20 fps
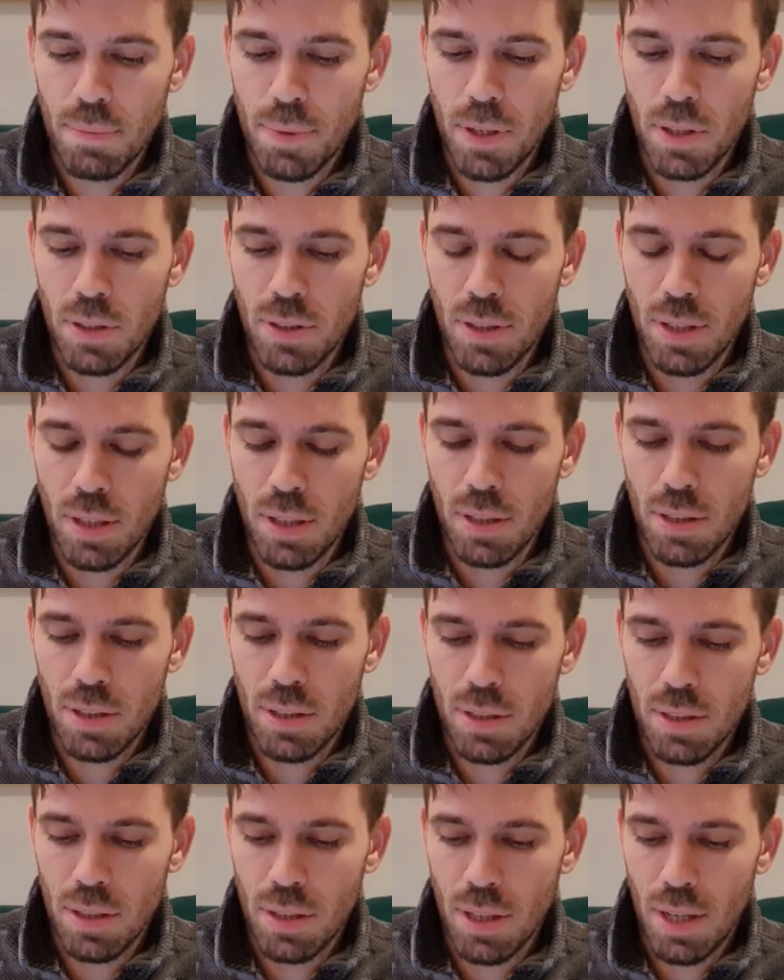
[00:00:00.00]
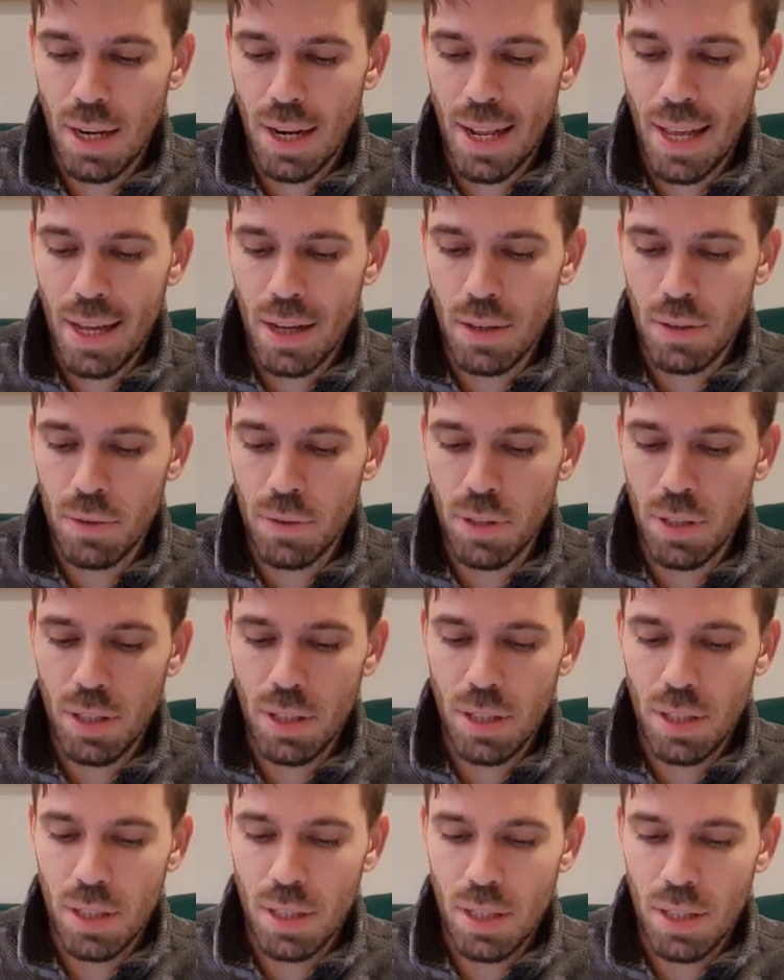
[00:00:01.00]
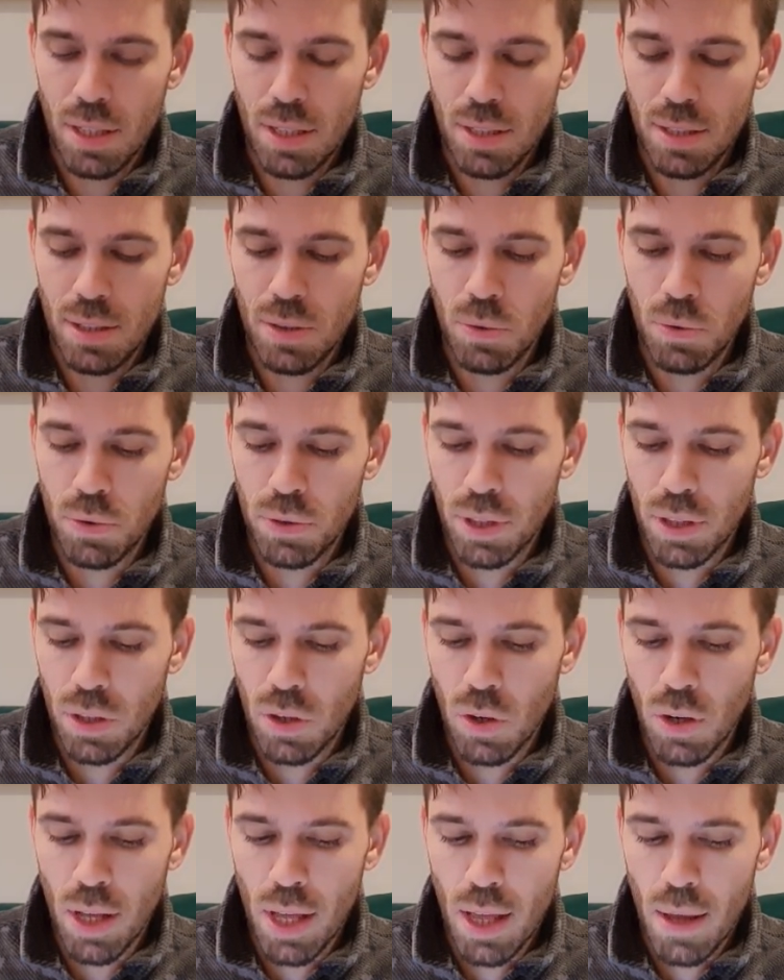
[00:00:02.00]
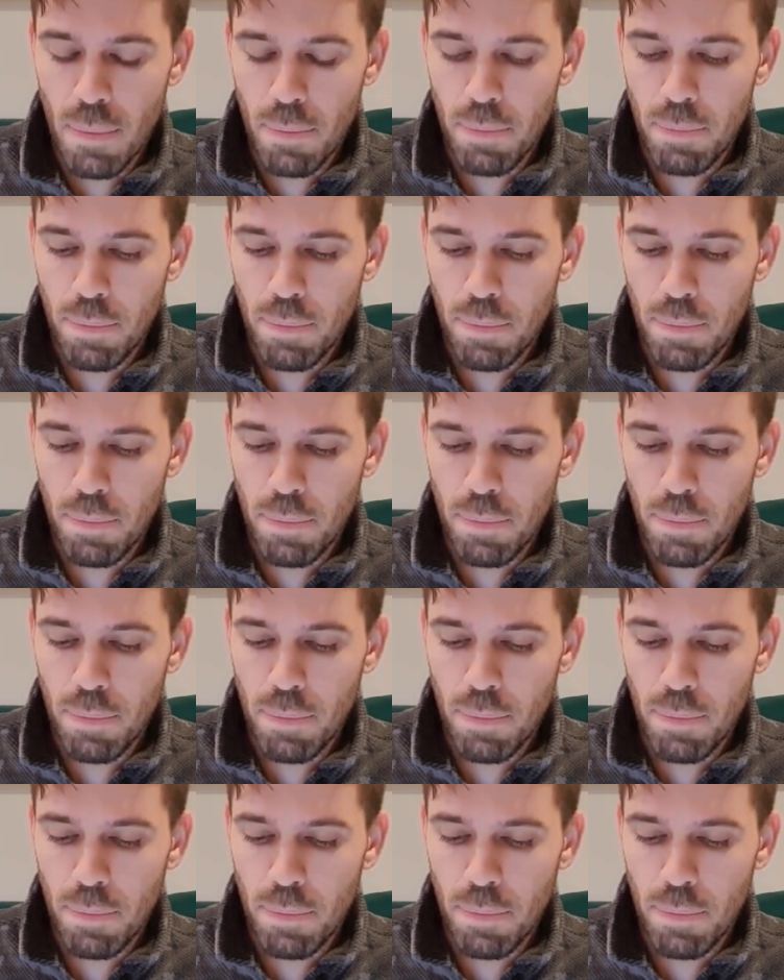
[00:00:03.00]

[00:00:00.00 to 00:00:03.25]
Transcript: because of the cloud. Also got it.